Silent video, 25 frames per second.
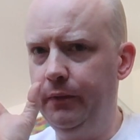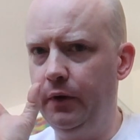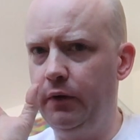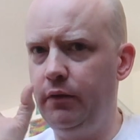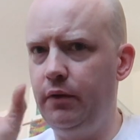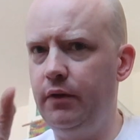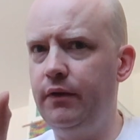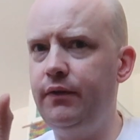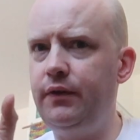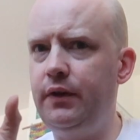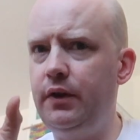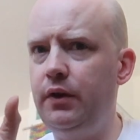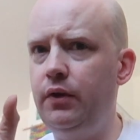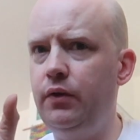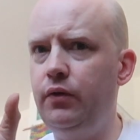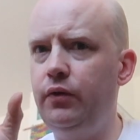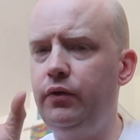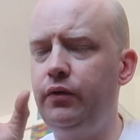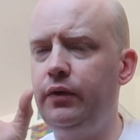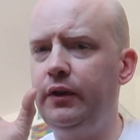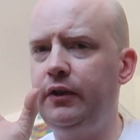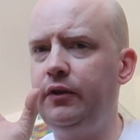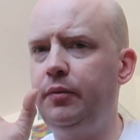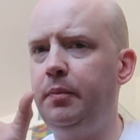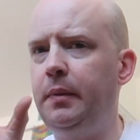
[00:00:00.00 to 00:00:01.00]
review
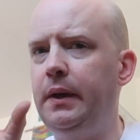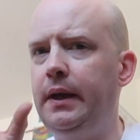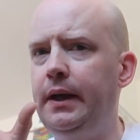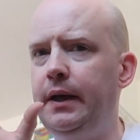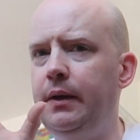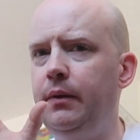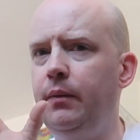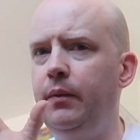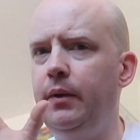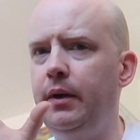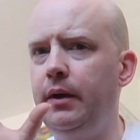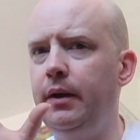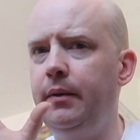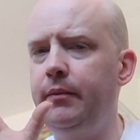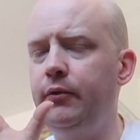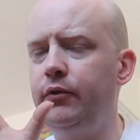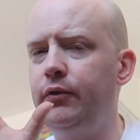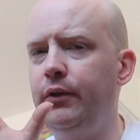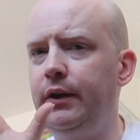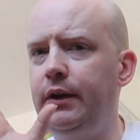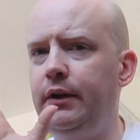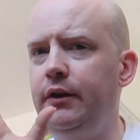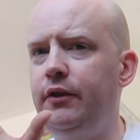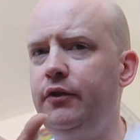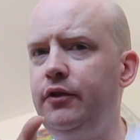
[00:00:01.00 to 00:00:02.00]
to explain what I'm
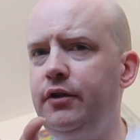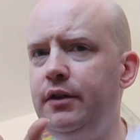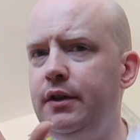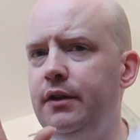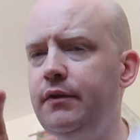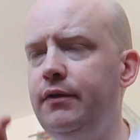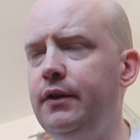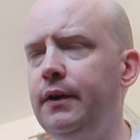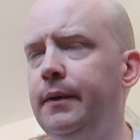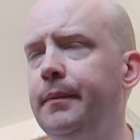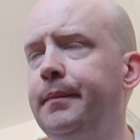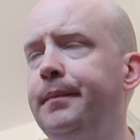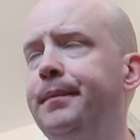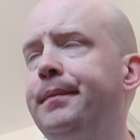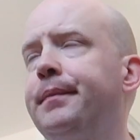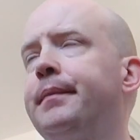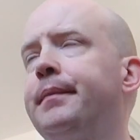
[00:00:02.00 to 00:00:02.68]
trying to achieve here.